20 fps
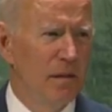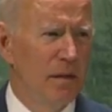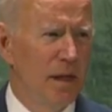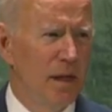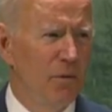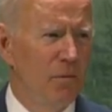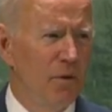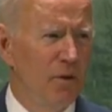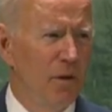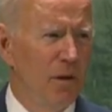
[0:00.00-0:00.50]

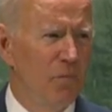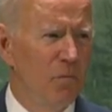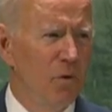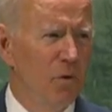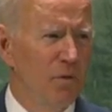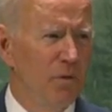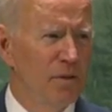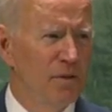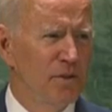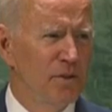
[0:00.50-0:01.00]
and we are
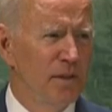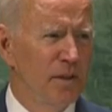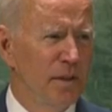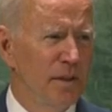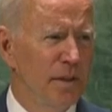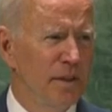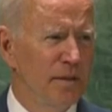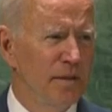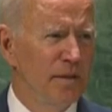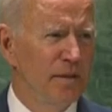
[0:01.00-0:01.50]
more
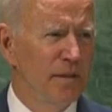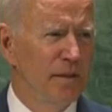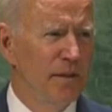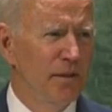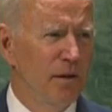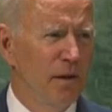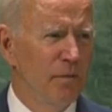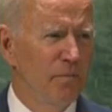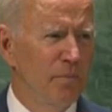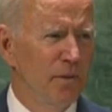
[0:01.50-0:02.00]
resilient
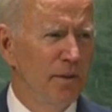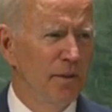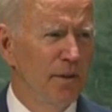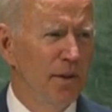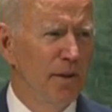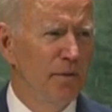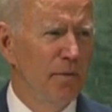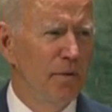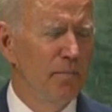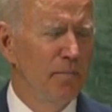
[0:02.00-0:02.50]
and our
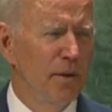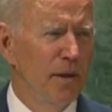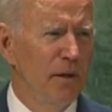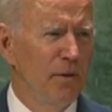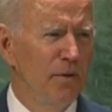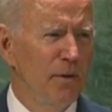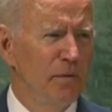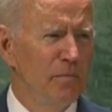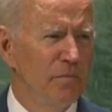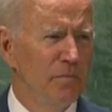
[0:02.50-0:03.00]
ability to
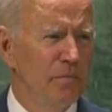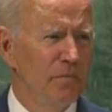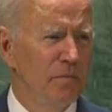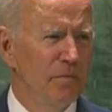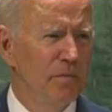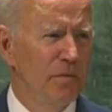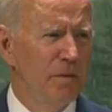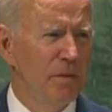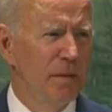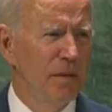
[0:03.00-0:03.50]
repel
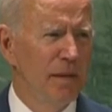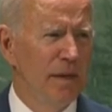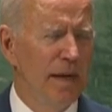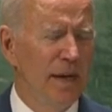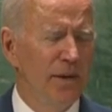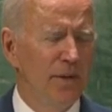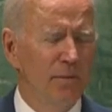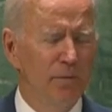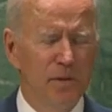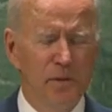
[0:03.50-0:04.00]
them
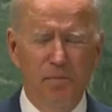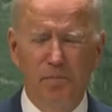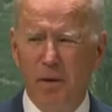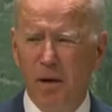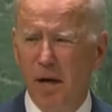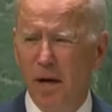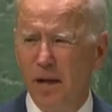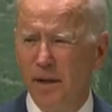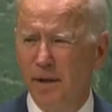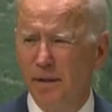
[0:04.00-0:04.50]
and to
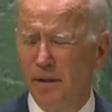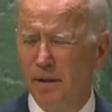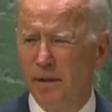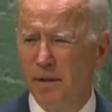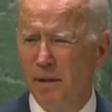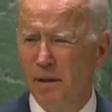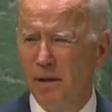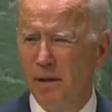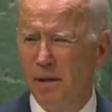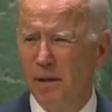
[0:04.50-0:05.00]
respond.
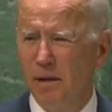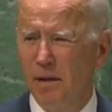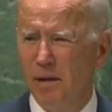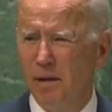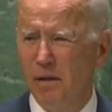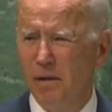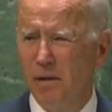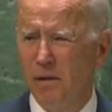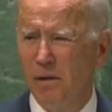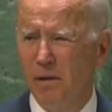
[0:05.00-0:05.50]

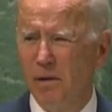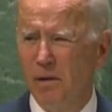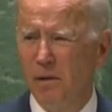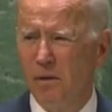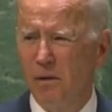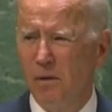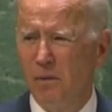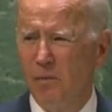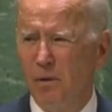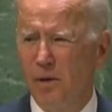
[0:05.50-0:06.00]

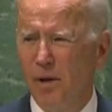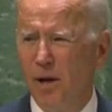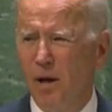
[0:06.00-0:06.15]
We